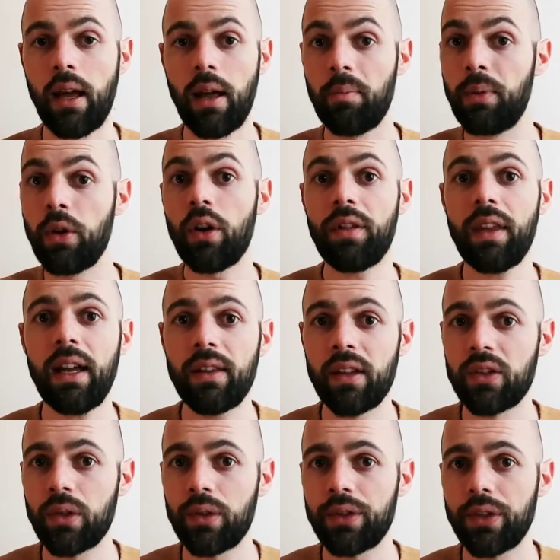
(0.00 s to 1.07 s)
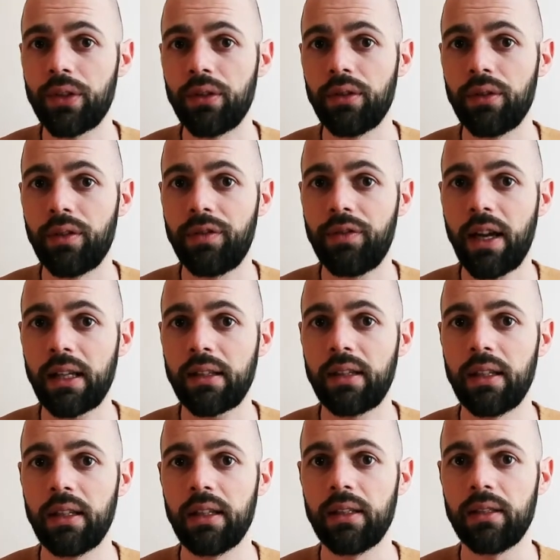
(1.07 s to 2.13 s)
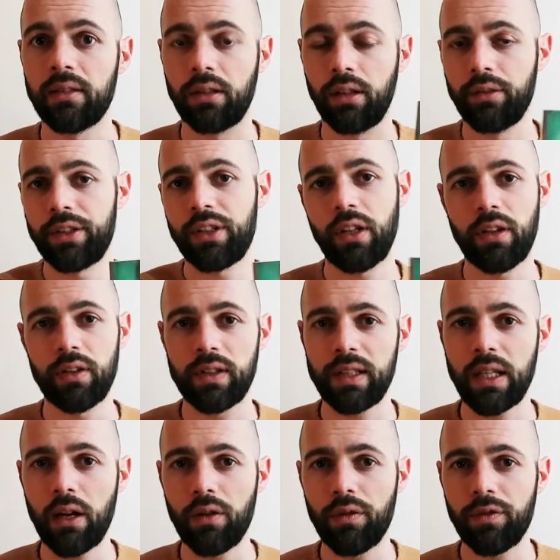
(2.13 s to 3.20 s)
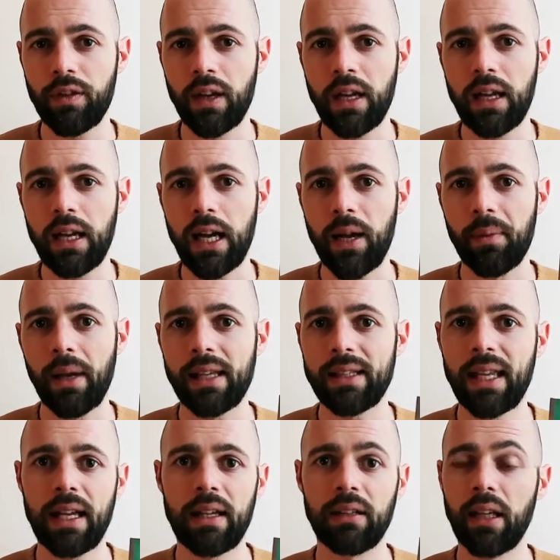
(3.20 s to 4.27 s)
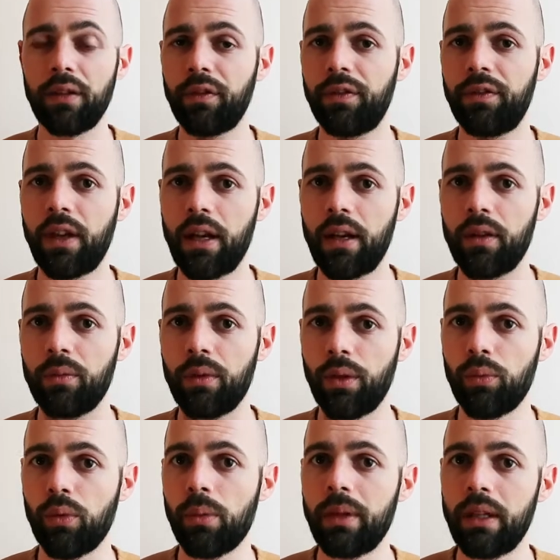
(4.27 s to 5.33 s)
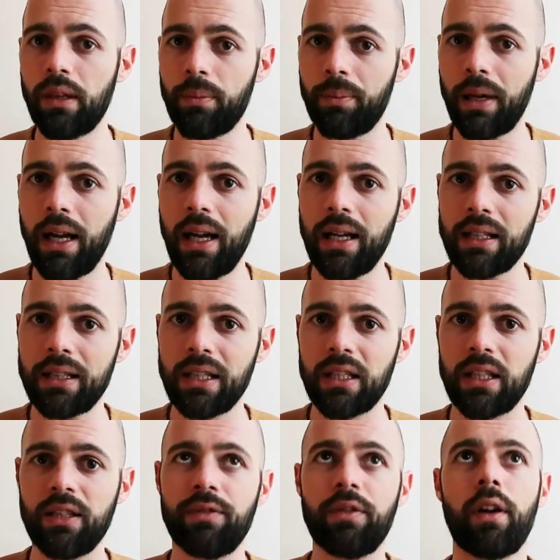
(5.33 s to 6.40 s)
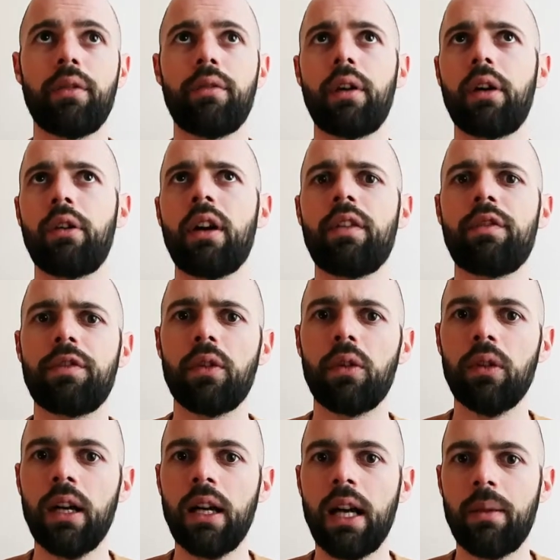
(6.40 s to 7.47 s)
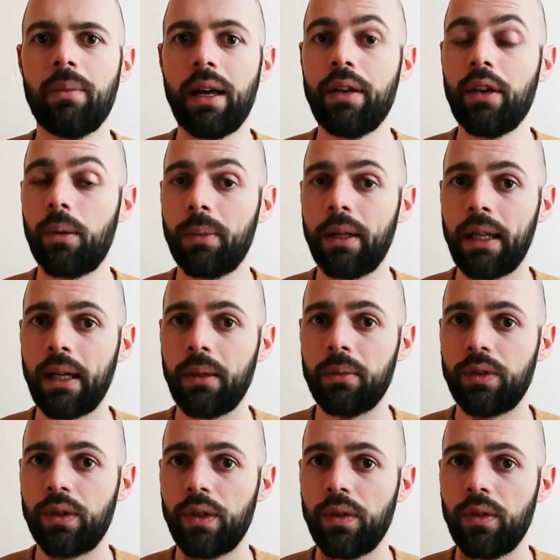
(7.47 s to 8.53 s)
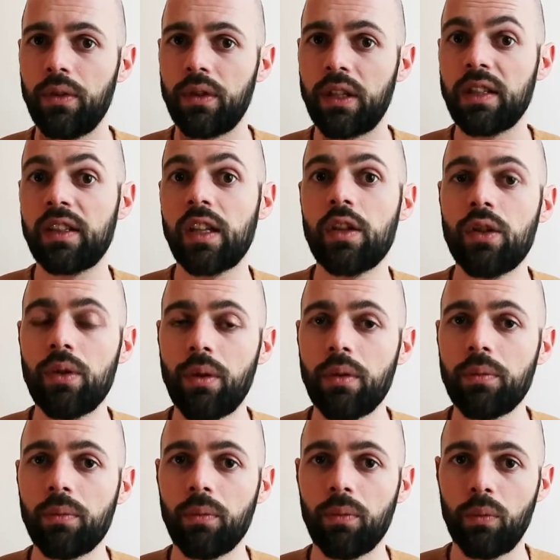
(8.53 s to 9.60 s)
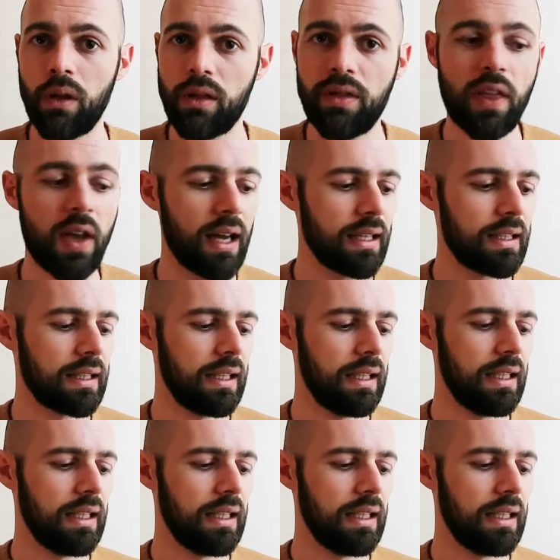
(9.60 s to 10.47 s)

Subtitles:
And beyond that, there's also the fact that Clarissa herself has had a love affair with a woman in the past, and she's very regretful about not being able to continue on with that.